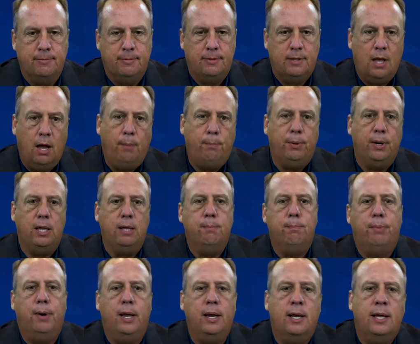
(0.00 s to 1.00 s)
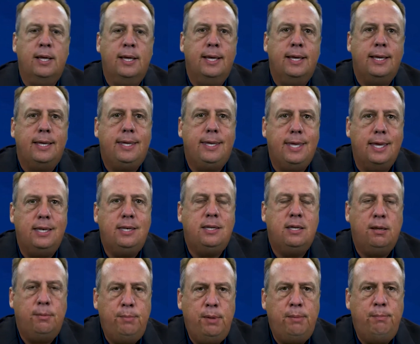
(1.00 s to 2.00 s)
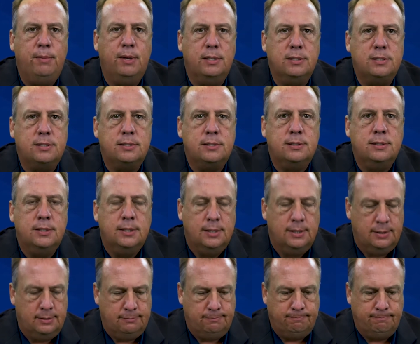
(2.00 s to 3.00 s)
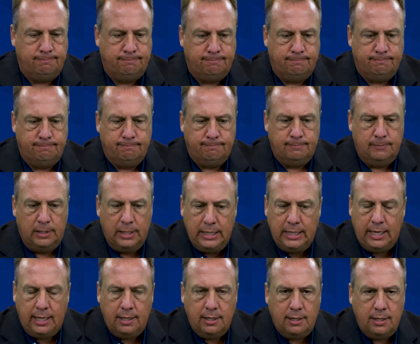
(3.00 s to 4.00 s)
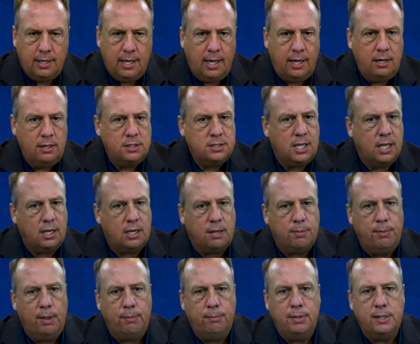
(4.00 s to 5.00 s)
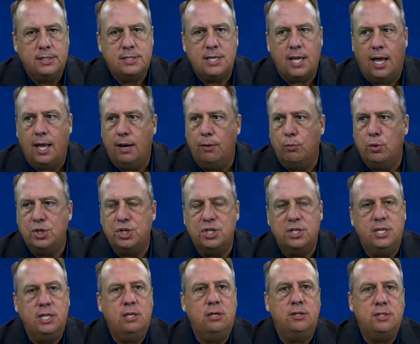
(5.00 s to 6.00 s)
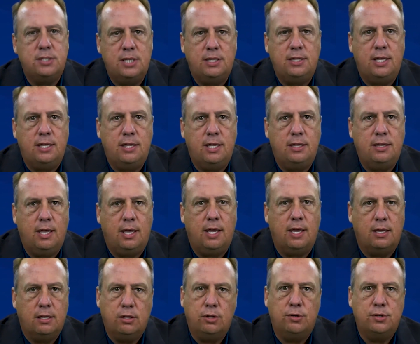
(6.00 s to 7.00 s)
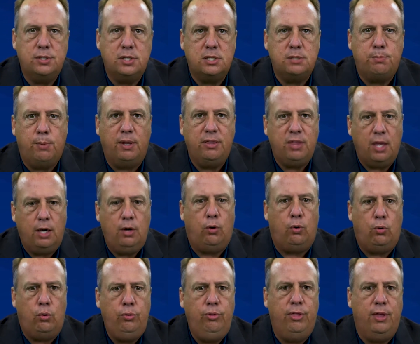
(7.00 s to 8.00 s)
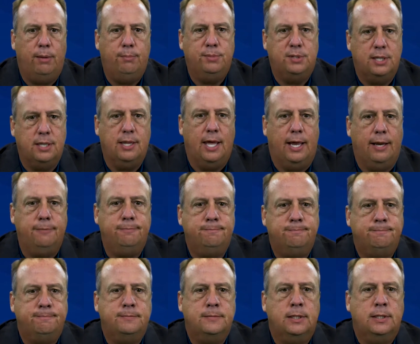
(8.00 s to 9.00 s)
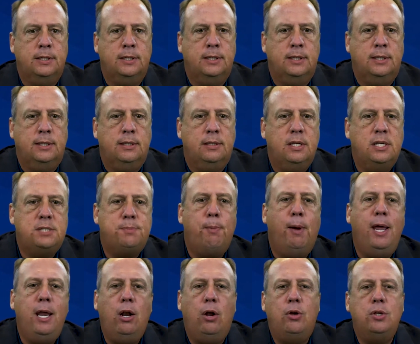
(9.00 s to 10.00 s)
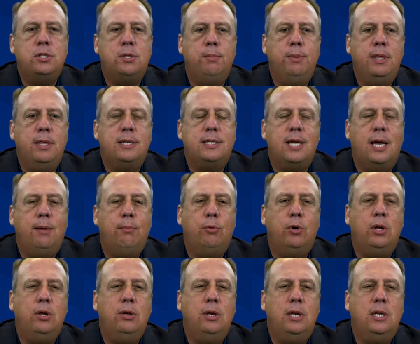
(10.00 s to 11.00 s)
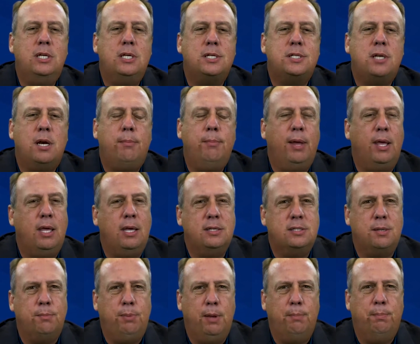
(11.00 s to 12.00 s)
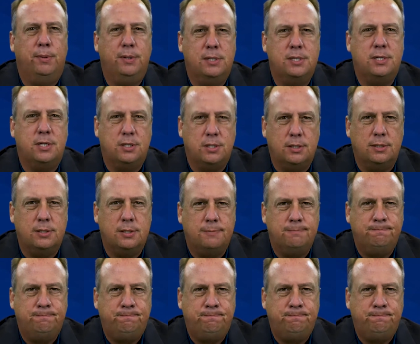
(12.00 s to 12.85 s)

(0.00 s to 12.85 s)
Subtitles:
company. But get commitments. Leading indicators, get commitments on which deals that they think they can close this month and hold them to that. This might also be the time where you need to start making some people decisions.